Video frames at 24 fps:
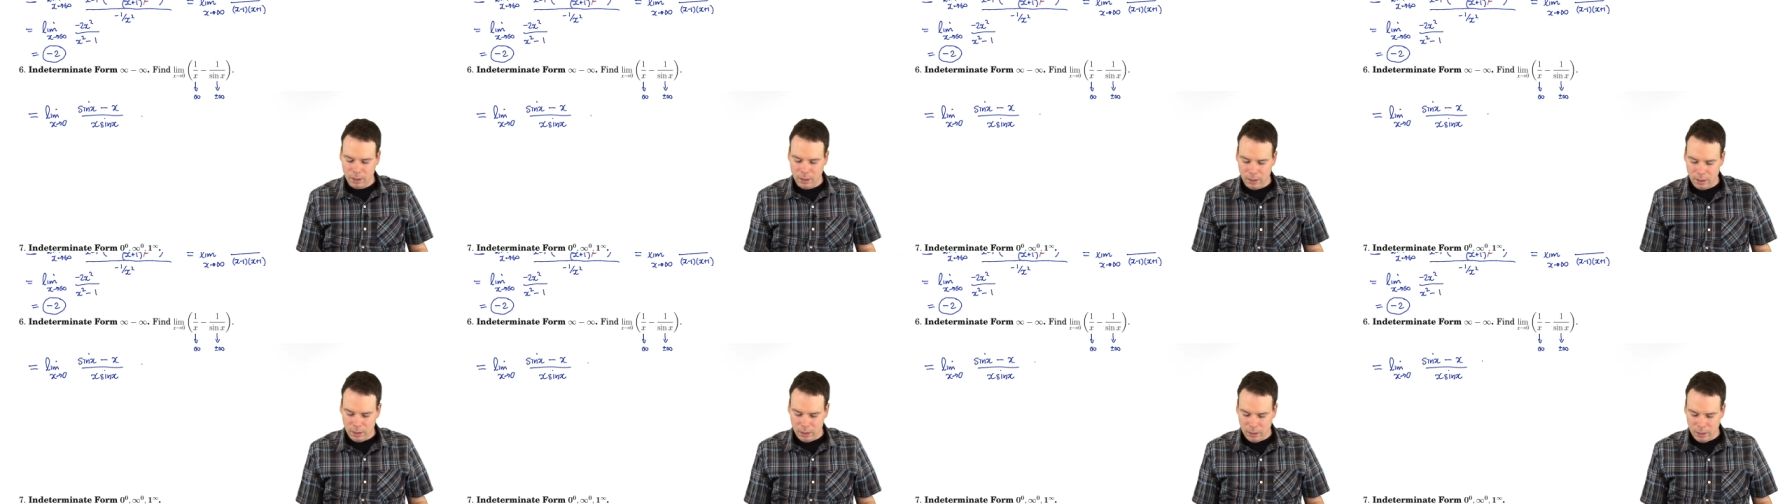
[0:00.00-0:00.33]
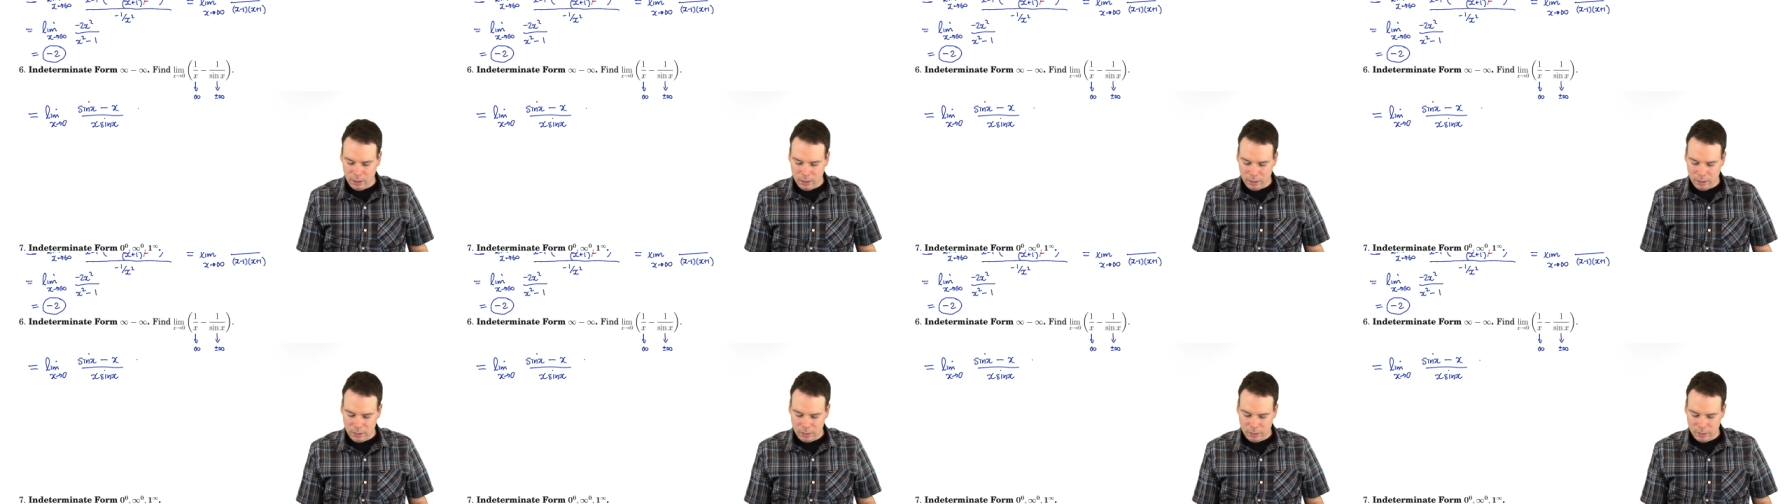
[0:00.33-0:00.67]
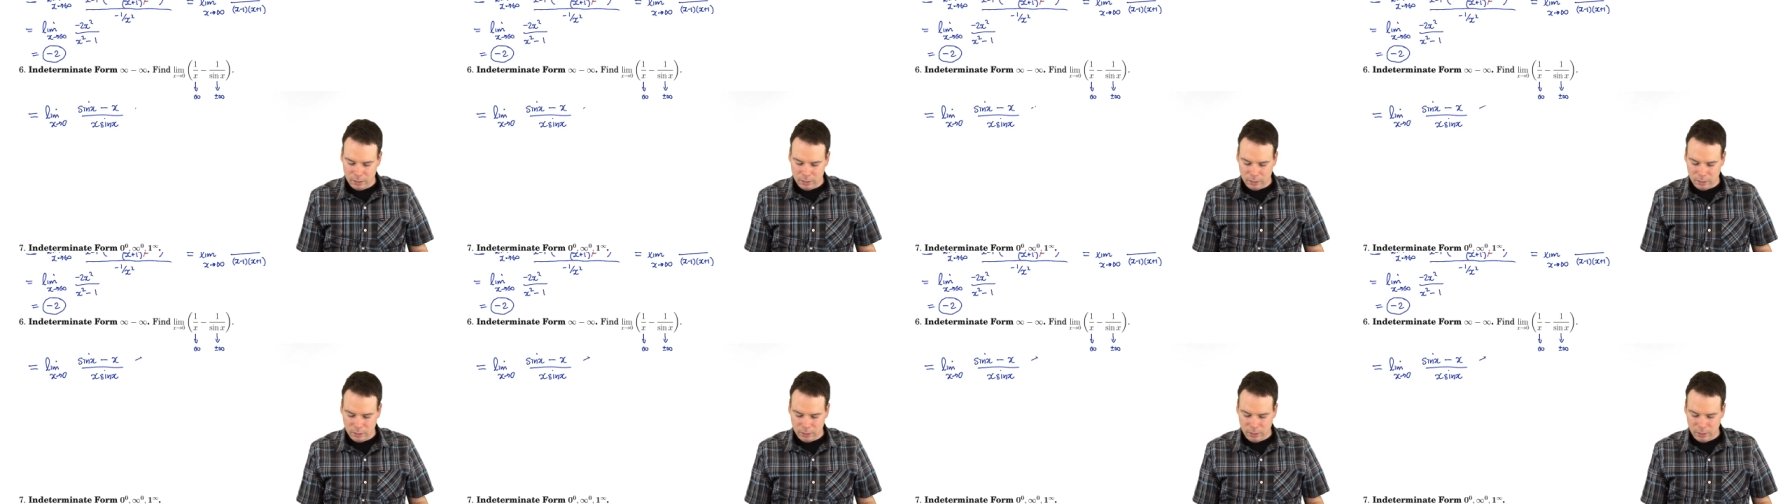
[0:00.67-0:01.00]

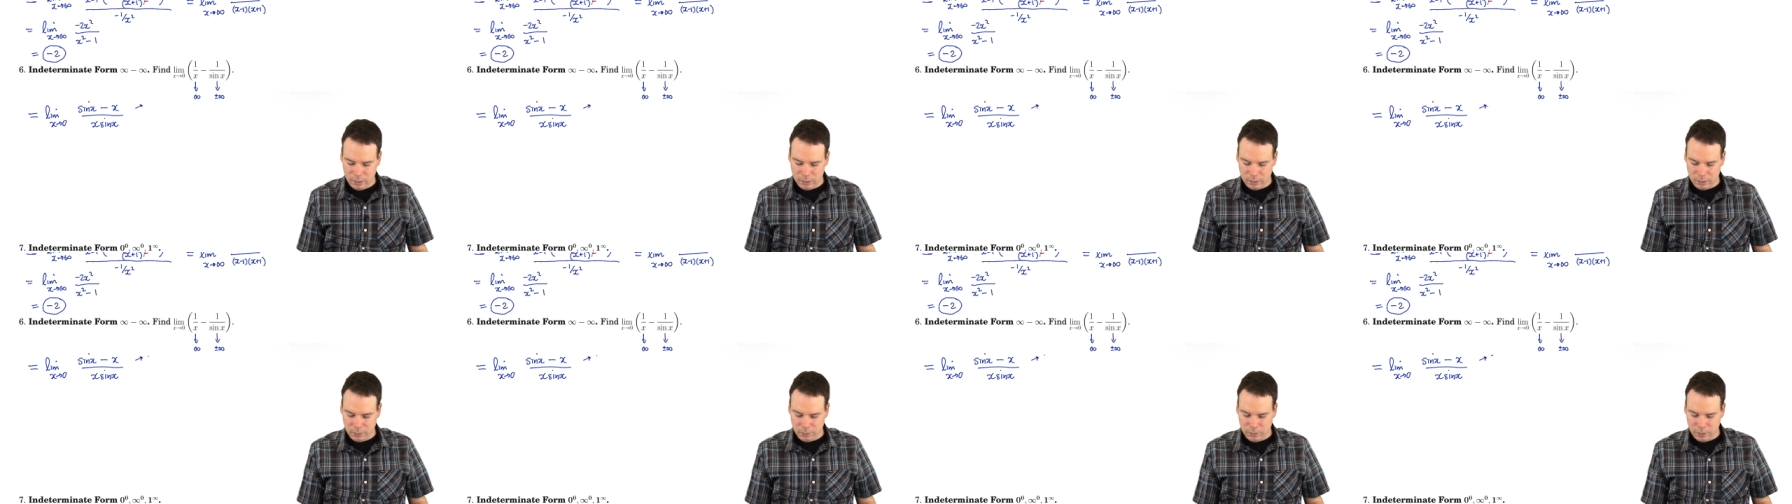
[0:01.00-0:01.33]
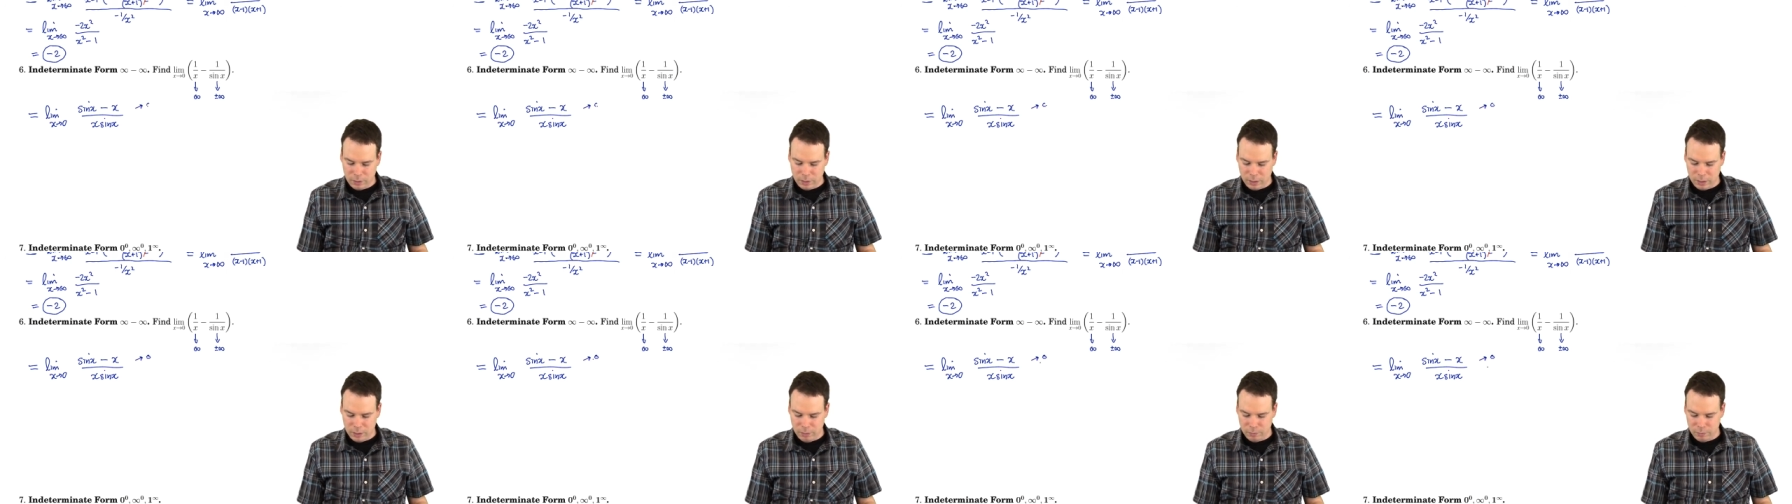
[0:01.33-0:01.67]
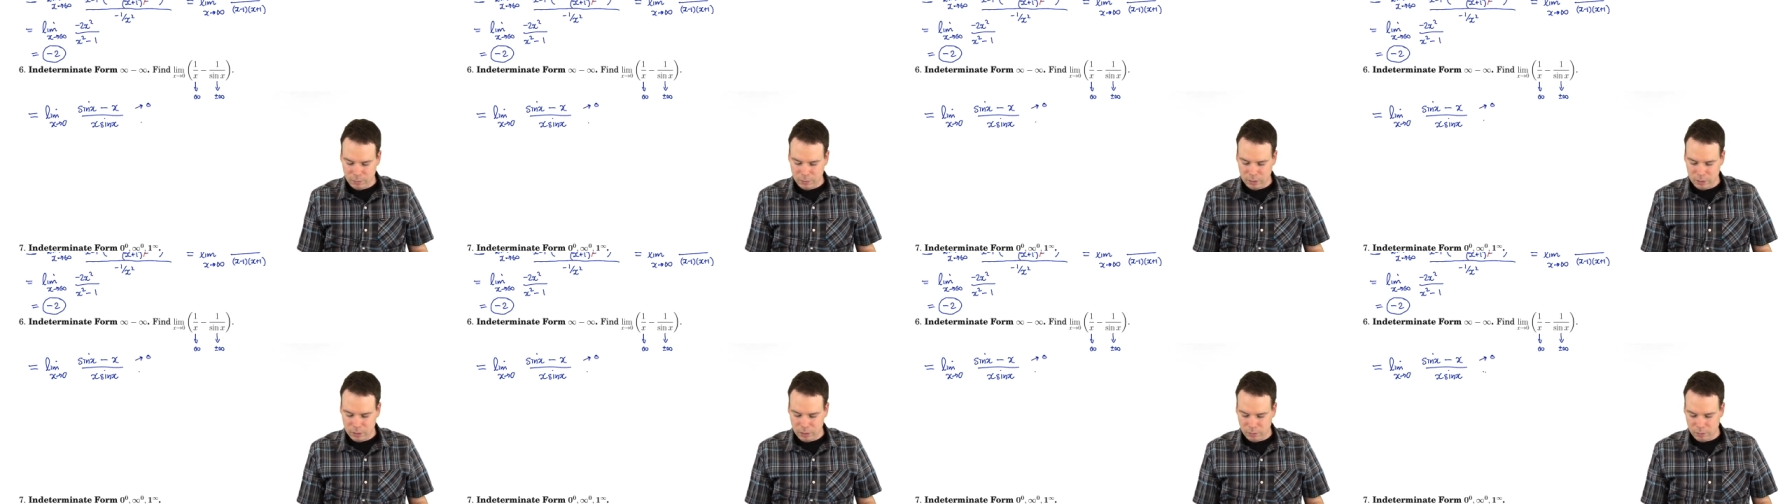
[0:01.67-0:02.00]
and it's of type
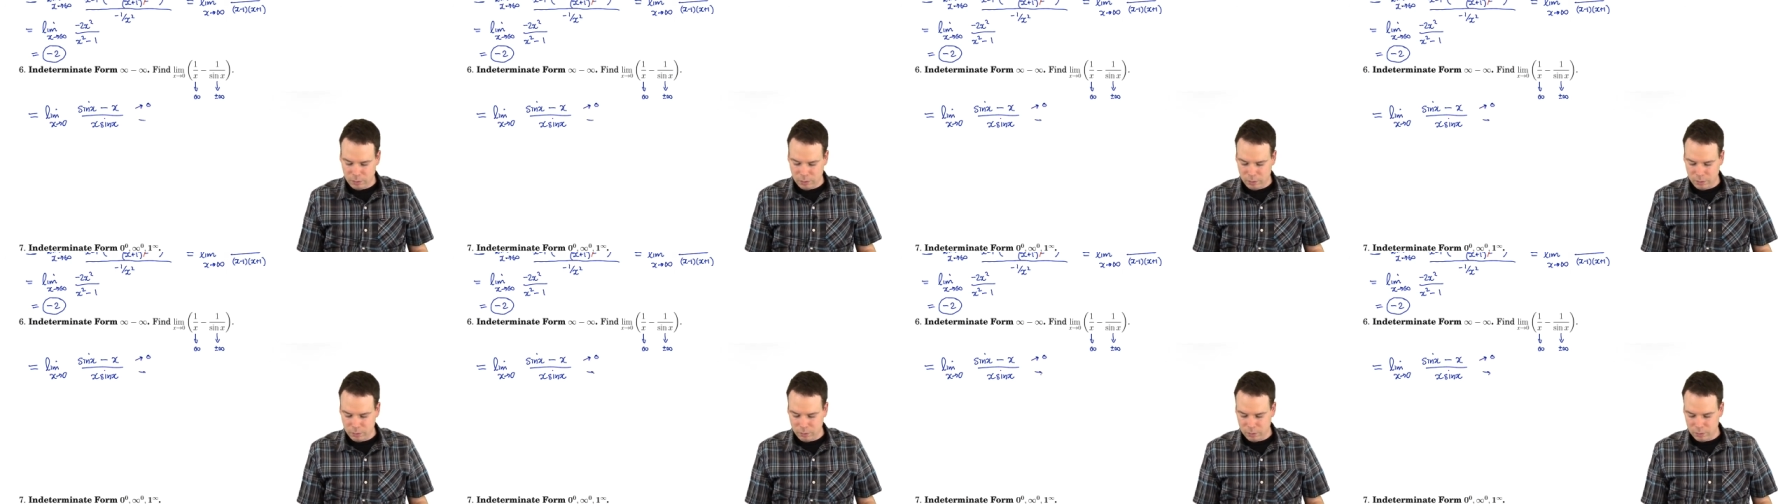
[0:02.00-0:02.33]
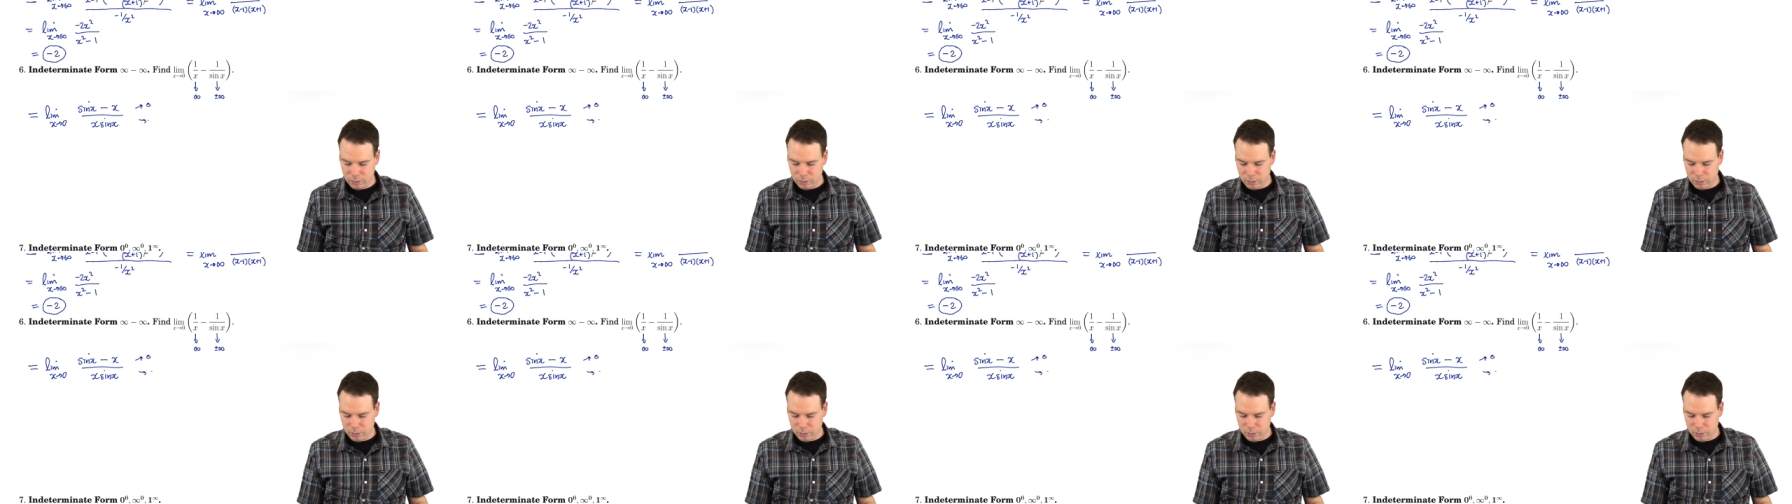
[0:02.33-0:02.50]
0